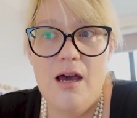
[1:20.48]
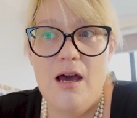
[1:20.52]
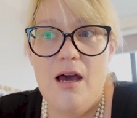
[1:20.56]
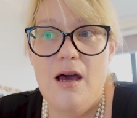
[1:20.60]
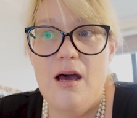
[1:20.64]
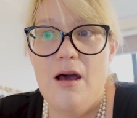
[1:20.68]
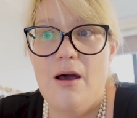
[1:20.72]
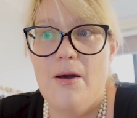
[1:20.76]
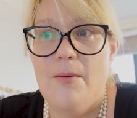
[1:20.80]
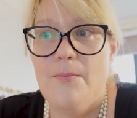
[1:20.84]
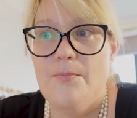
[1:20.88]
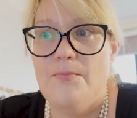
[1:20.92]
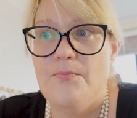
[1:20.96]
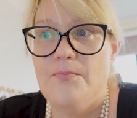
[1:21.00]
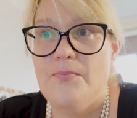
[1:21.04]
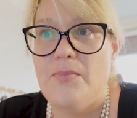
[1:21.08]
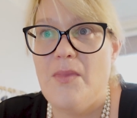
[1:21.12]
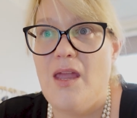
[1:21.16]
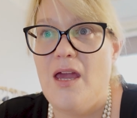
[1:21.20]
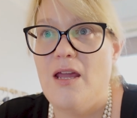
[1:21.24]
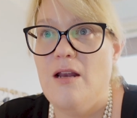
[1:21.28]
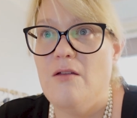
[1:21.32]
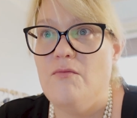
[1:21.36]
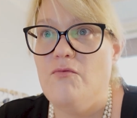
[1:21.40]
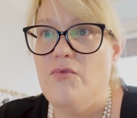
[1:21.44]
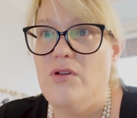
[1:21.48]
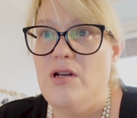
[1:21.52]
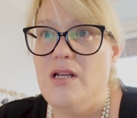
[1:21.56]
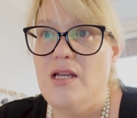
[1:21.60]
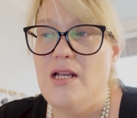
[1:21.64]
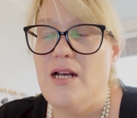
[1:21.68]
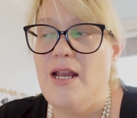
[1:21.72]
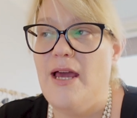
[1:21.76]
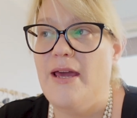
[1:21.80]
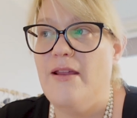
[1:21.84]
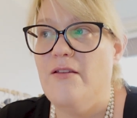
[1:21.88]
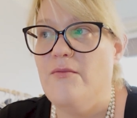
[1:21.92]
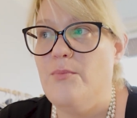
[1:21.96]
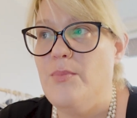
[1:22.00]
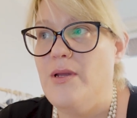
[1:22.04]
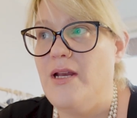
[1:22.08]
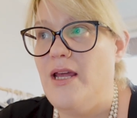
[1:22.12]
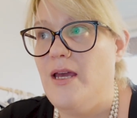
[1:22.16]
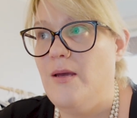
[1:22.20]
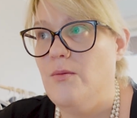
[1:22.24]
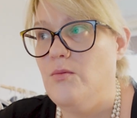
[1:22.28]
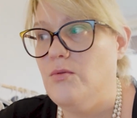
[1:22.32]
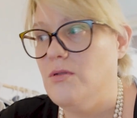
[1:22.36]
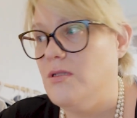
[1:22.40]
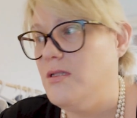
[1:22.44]
And I'm really glad I've been
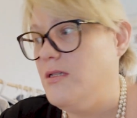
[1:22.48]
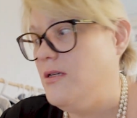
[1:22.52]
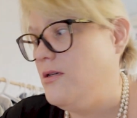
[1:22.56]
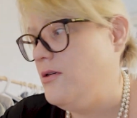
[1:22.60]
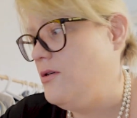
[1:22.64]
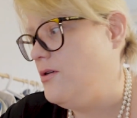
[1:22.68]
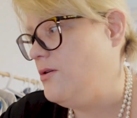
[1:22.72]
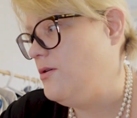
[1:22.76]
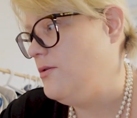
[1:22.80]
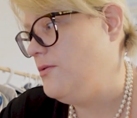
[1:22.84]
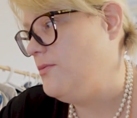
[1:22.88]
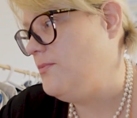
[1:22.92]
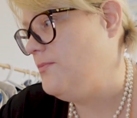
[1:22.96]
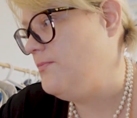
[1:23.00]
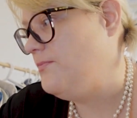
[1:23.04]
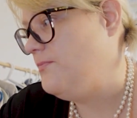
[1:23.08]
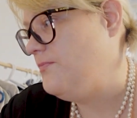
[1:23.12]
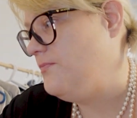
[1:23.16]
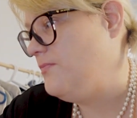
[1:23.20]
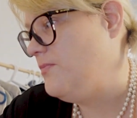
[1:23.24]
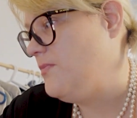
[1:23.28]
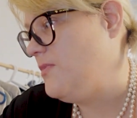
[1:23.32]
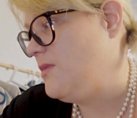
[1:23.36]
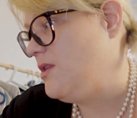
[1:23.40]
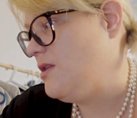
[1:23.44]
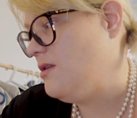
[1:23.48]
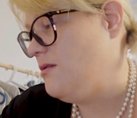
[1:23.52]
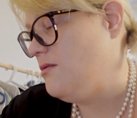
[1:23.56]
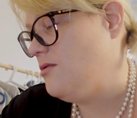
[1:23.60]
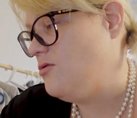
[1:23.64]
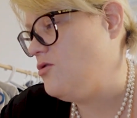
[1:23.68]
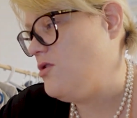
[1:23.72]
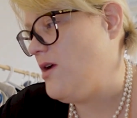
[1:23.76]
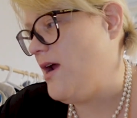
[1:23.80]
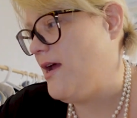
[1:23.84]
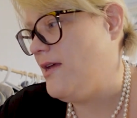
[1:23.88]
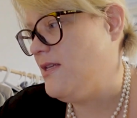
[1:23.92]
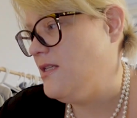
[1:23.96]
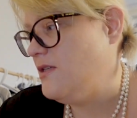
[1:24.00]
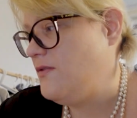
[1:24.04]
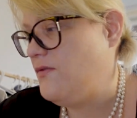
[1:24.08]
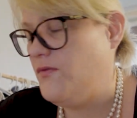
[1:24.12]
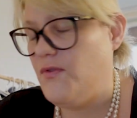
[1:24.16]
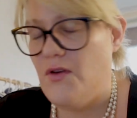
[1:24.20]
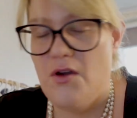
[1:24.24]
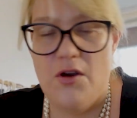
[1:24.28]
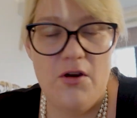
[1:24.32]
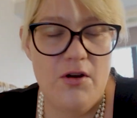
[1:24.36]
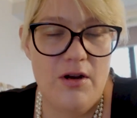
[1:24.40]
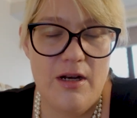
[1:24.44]
able to
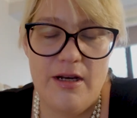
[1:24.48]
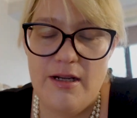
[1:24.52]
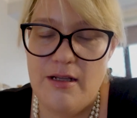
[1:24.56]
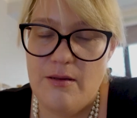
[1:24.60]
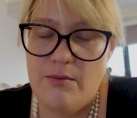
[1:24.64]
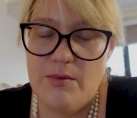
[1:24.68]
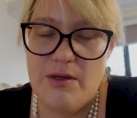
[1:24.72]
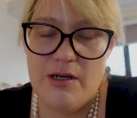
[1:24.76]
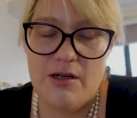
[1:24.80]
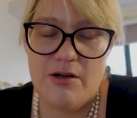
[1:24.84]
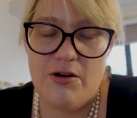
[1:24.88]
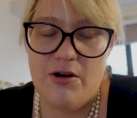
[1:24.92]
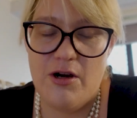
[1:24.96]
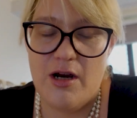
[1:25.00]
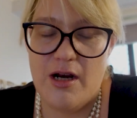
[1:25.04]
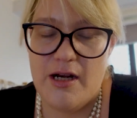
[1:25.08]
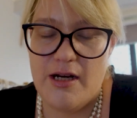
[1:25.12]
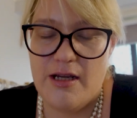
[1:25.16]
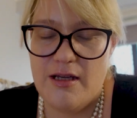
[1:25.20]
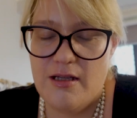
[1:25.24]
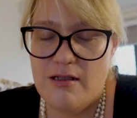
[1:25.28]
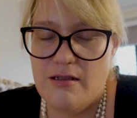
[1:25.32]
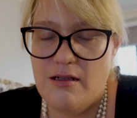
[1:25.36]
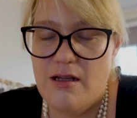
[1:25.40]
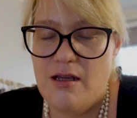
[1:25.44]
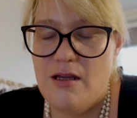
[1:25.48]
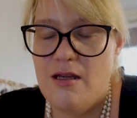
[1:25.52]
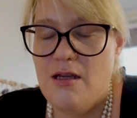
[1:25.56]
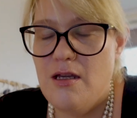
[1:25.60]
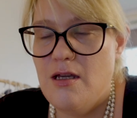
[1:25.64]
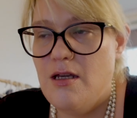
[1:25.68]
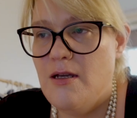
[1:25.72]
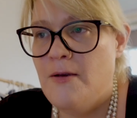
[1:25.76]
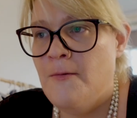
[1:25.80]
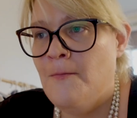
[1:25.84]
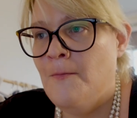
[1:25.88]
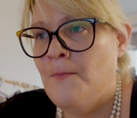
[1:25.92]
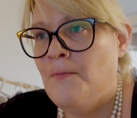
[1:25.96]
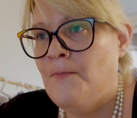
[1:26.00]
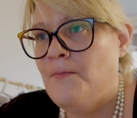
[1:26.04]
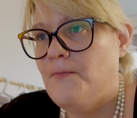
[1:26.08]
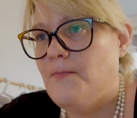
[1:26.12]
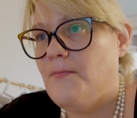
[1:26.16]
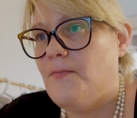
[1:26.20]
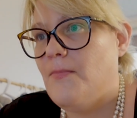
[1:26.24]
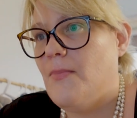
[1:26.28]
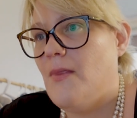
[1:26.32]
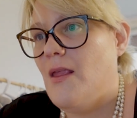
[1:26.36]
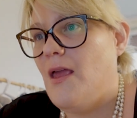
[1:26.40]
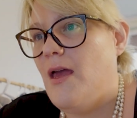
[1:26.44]
transfer a little bit of credit
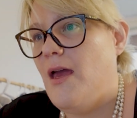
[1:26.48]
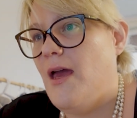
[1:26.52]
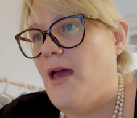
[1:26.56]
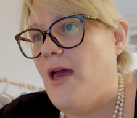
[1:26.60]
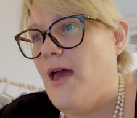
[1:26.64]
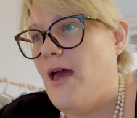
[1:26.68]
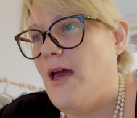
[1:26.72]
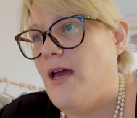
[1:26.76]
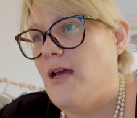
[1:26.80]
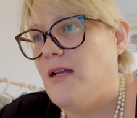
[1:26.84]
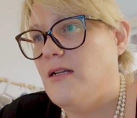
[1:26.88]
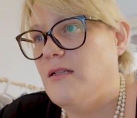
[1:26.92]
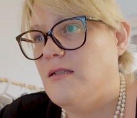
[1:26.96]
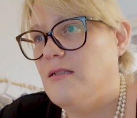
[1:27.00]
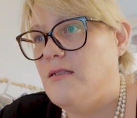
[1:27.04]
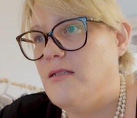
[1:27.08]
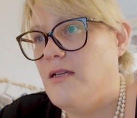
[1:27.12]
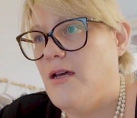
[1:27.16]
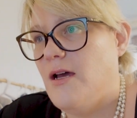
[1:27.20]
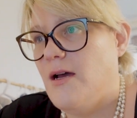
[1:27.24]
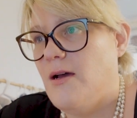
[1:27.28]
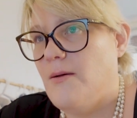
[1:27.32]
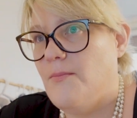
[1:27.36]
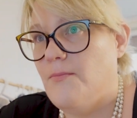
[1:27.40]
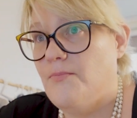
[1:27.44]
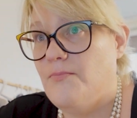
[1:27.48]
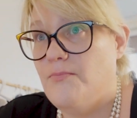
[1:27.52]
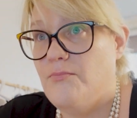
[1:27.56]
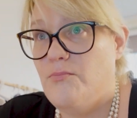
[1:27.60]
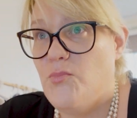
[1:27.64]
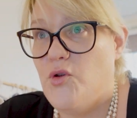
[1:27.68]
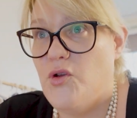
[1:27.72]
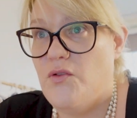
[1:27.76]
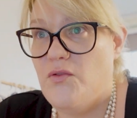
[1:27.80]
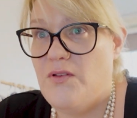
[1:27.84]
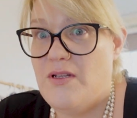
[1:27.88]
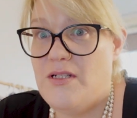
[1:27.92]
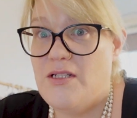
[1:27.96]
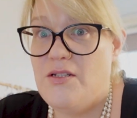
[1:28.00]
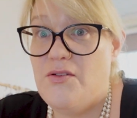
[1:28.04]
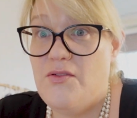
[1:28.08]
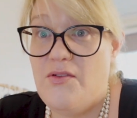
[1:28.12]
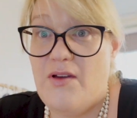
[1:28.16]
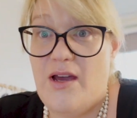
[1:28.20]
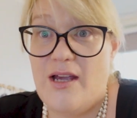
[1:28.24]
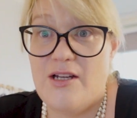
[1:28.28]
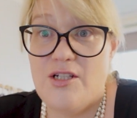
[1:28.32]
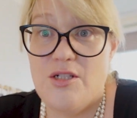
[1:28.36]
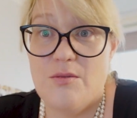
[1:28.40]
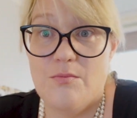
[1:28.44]
and move into
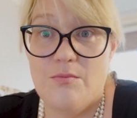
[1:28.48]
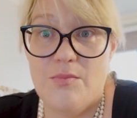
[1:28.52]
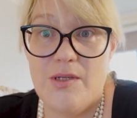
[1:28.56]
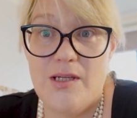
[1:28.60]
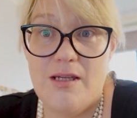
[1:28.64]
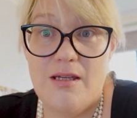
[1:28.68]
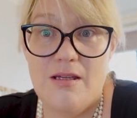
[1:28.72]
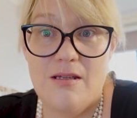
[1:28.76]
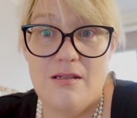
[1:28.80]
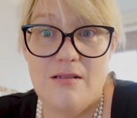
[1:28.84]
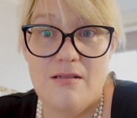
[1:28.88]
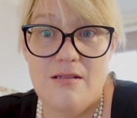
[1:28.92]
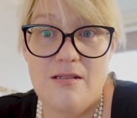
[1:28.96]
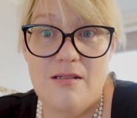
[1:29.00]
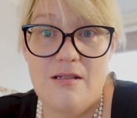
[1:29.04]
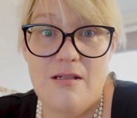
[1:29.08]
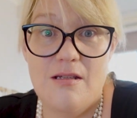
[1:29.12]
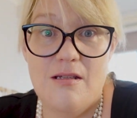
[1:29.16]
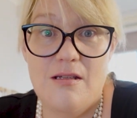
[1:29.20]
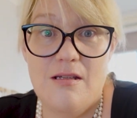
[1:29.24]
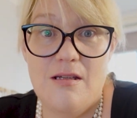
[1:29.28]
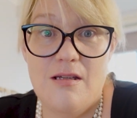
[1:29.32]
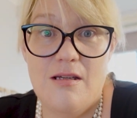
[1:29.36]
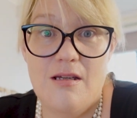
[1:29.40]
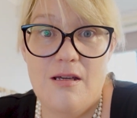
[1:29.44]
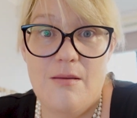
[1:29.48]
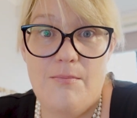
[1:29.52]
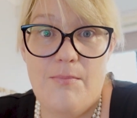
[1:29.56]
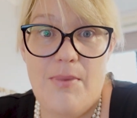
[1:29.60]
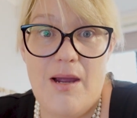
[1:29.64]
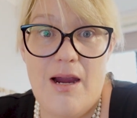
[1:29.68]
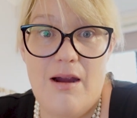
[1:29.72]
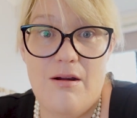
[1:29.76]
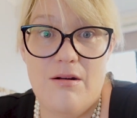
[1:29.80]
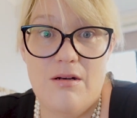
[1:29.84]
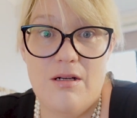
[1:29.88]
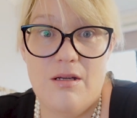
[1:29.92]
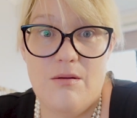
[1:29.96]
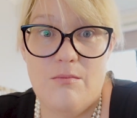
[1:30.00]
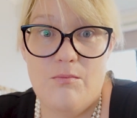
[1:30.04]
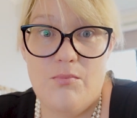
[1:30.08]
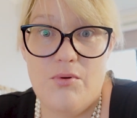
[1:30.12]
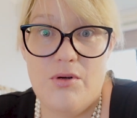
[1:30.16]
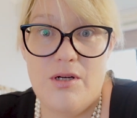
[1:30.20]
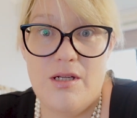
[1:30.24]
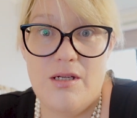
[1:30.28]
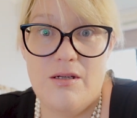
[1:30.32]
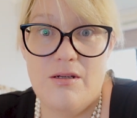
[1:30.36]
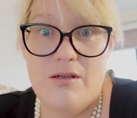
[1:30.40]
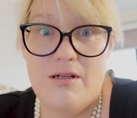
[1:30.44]
fashion, because apparently I'm
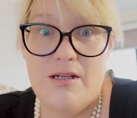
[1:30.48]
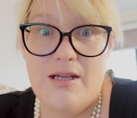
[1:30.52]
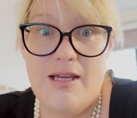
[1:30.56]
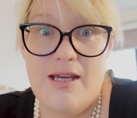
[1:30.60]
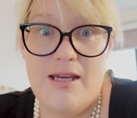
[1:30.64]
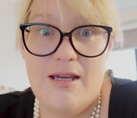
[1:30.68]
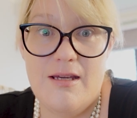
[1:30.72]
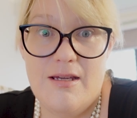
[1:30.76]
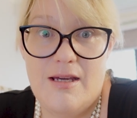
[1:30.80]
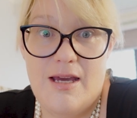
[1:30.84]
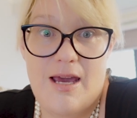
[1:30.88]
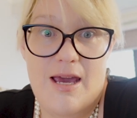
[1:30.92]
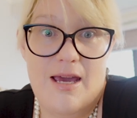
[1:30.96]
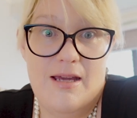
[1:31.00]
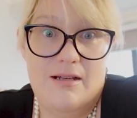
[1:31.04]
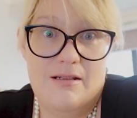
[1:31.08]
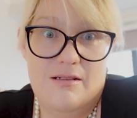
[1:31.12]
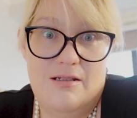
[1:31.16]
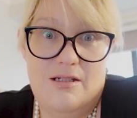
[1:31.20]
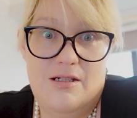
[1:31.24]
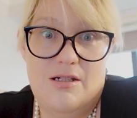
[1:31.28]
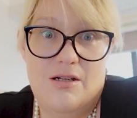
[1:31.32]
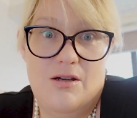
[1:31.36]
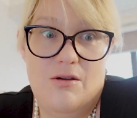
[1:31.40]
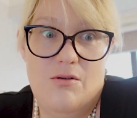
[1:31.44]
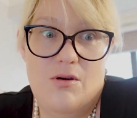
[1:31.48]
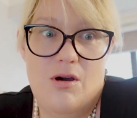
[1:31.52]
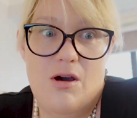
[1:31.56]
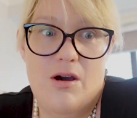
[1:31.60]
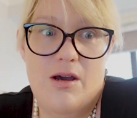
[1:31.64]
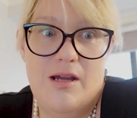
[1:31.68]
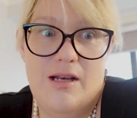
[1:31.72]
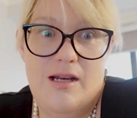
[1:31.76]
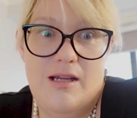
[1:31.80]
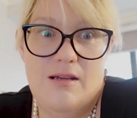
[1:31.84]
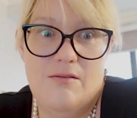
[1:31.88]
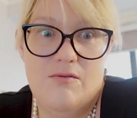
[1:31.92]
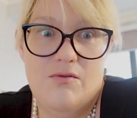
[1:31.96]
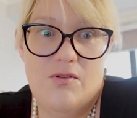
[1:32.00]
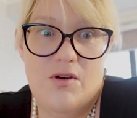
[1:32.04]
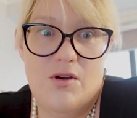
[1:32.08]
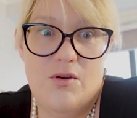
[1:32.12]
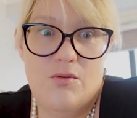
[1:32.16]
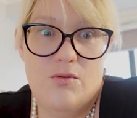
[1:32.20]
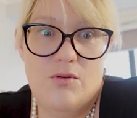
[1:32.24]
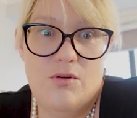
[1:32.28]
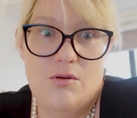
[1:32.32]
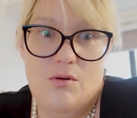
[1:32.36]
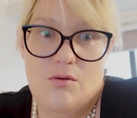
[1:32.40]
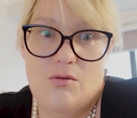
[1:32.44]
pretty good at it. And, you know, hiding
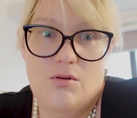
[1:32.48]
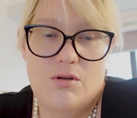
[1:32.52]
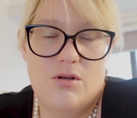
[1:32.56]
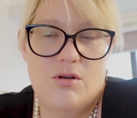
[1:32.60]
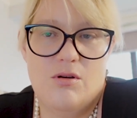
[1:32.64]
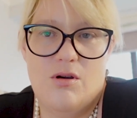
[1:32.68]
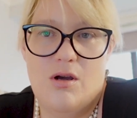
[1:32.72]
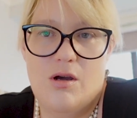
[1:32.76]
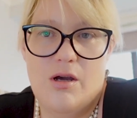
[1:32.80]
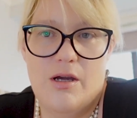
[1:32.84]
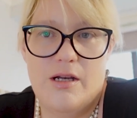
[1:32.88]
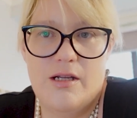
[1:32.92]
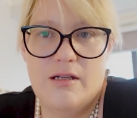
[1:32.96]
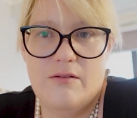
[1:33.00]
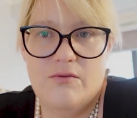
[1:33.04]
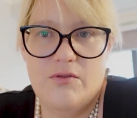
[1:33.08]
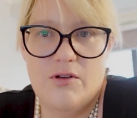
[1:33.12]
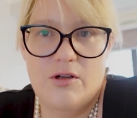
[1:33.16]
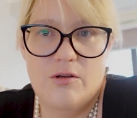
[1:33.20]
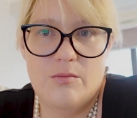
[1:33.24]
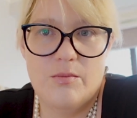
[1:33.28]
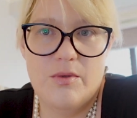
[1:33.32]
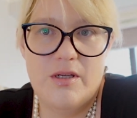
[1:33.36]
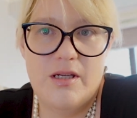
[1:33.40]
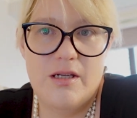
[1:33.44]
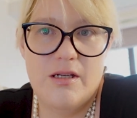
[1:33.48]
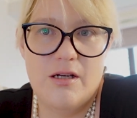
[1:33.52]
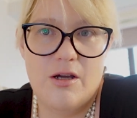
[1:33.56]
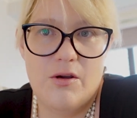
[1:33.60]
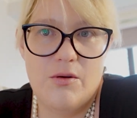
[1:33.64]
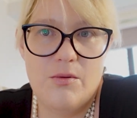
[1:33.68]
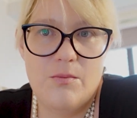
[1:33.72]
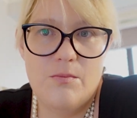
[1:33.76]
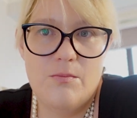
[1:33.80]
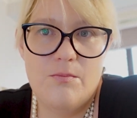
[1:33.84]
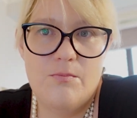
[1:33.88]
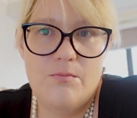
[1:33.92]
Vogue, or not hiding Vogue, but, you know,